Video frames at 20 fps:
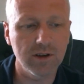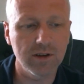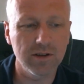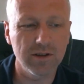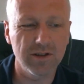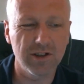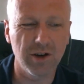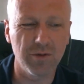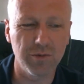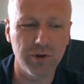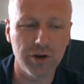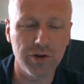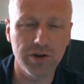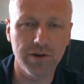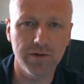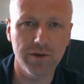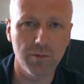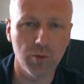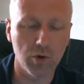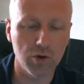don't use
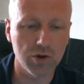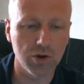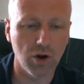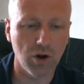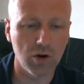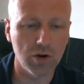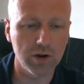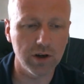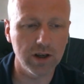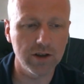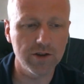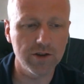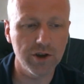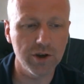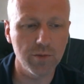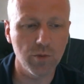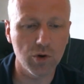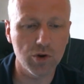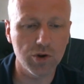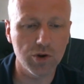it for much longer,
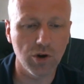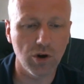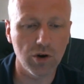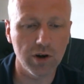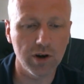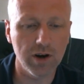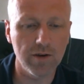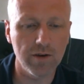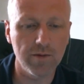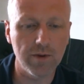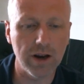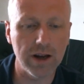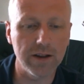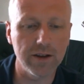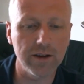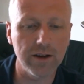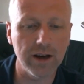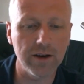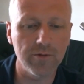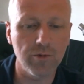too much longer
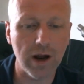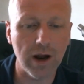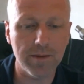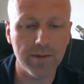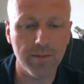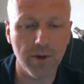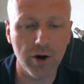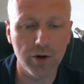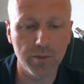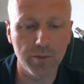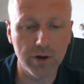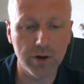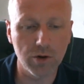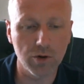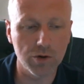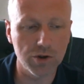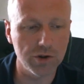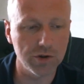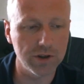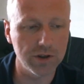in red mode,
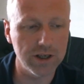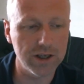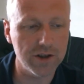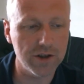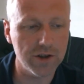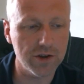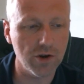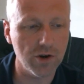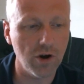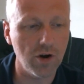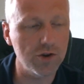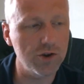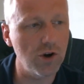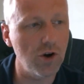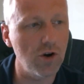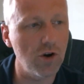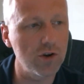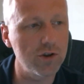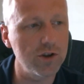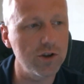because you'll need to start
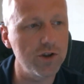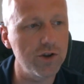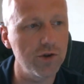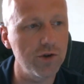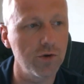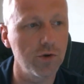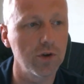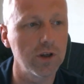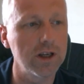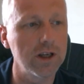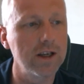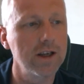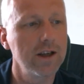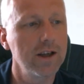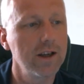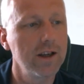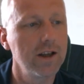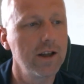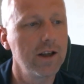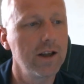charging it shortly,
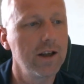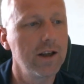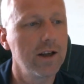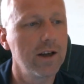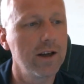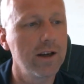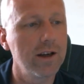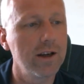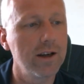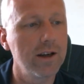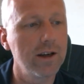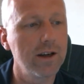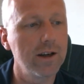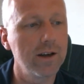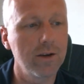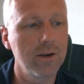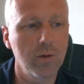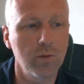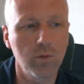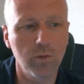
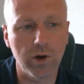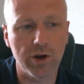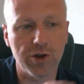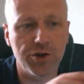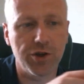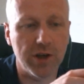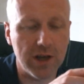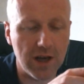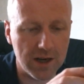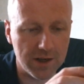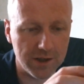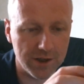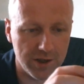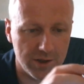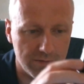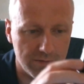which you can do